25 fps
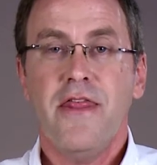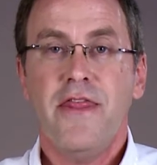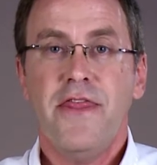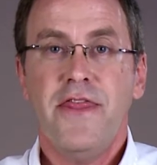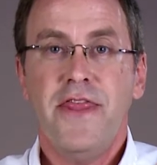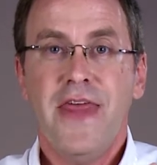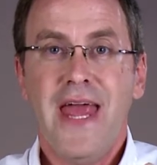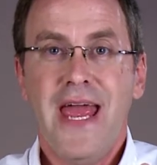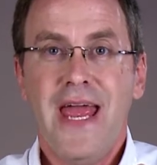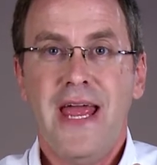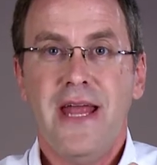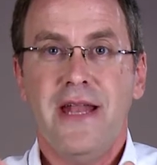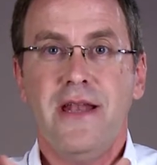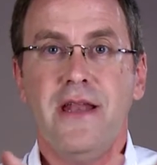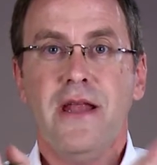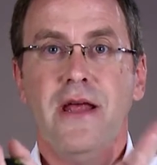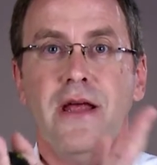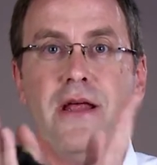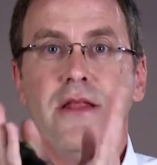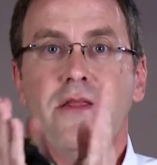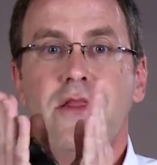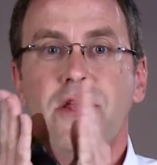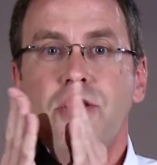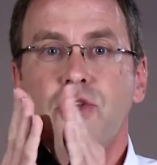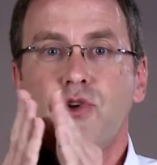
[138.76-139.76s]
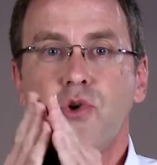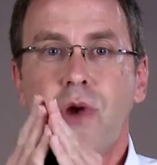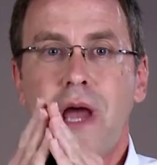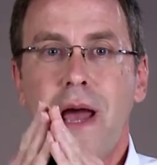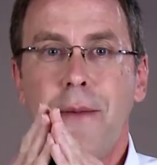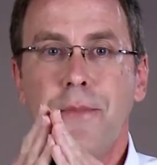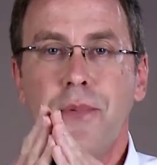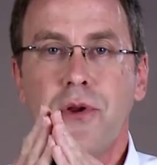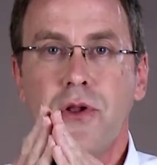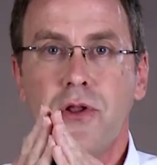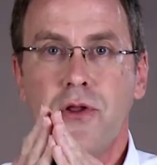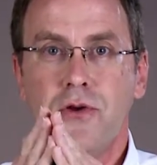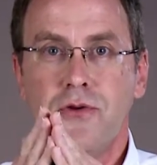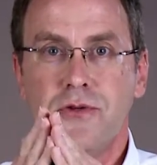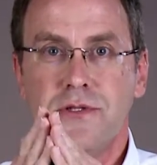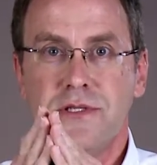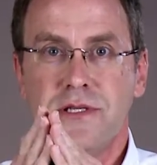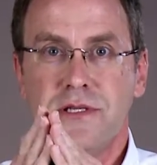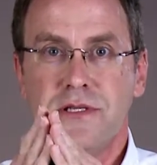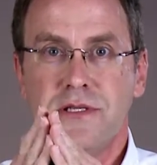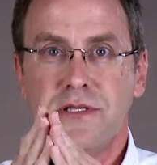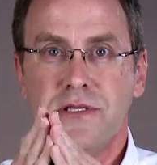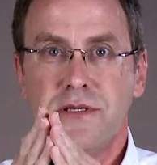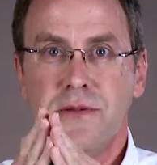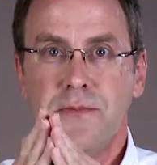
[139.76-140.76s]
then the trap
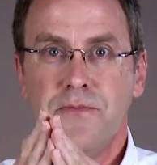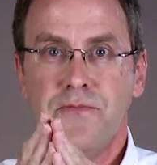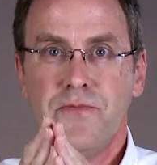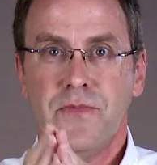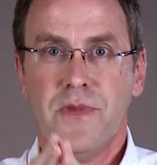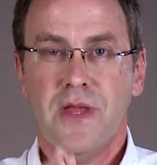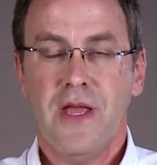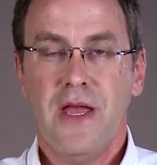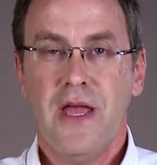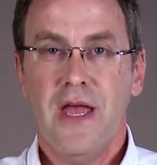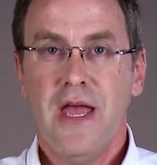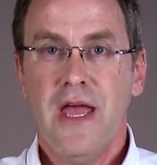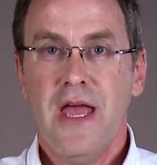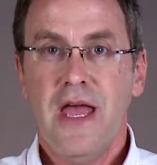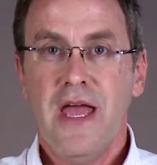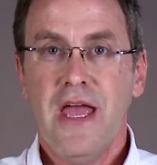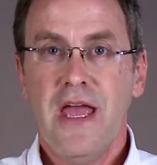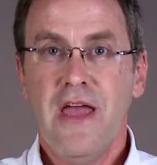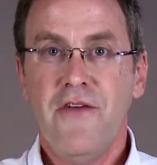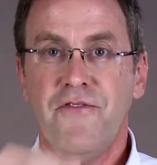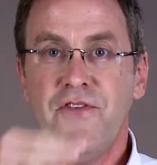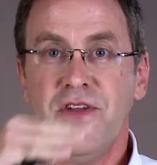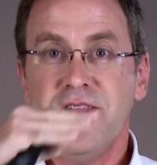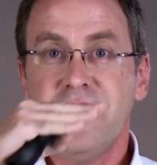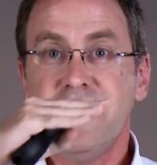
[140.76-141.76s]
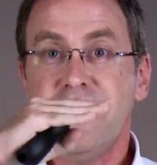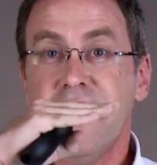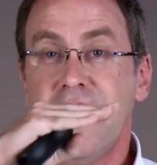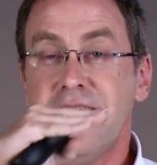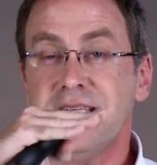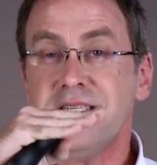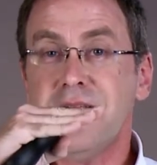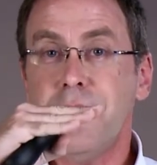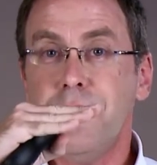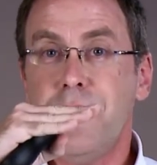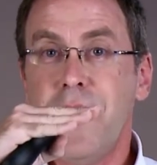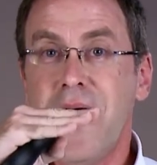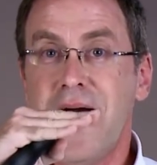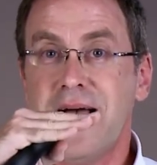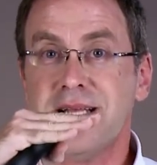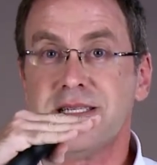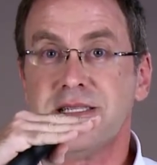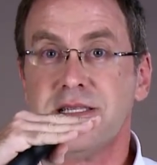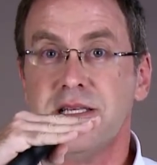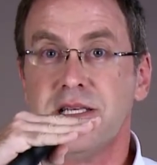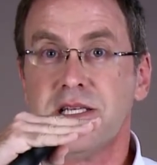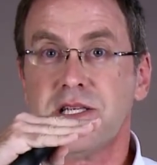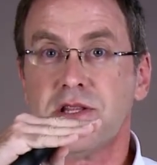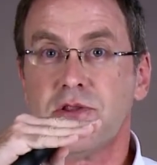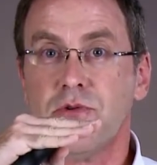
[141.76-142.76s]
closes. If it doesn't pass
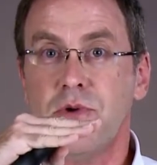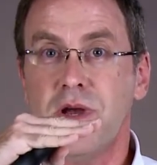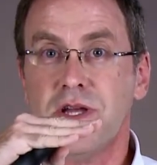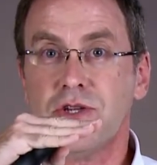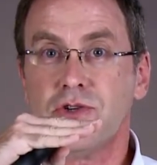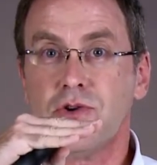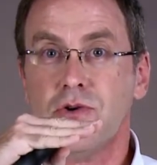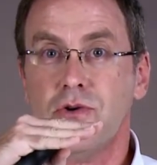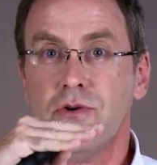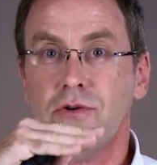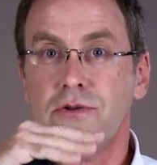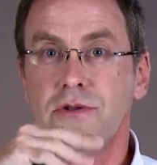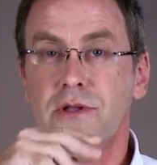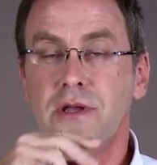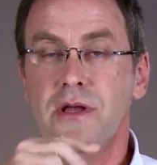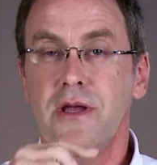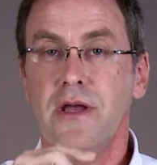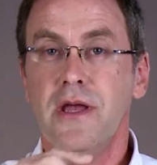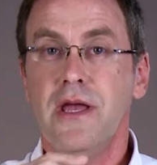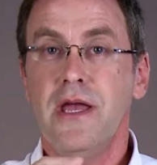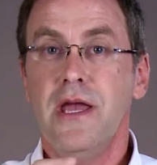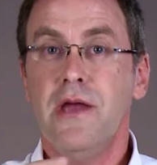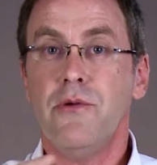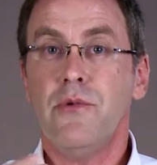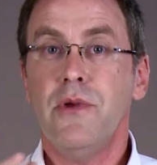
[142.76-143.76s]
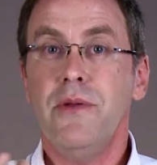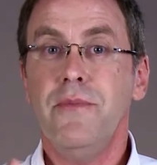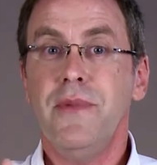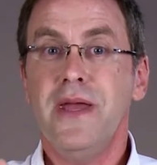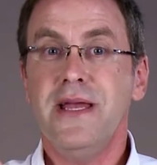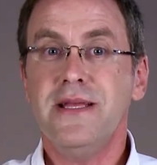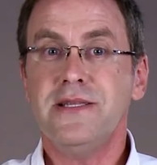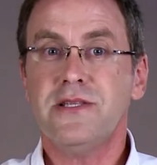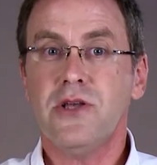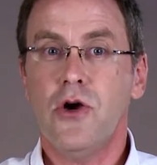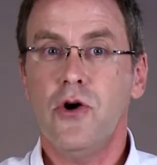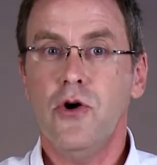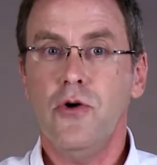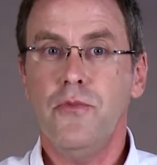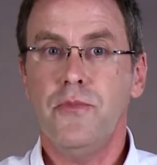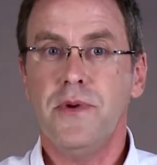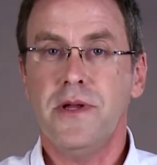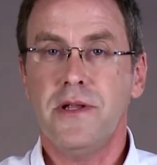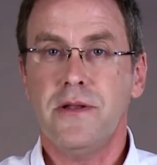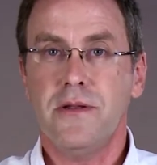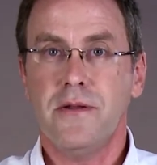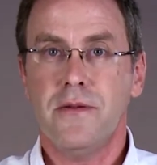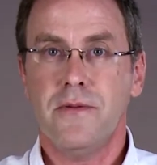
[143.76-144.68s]
this threshold, it remains open.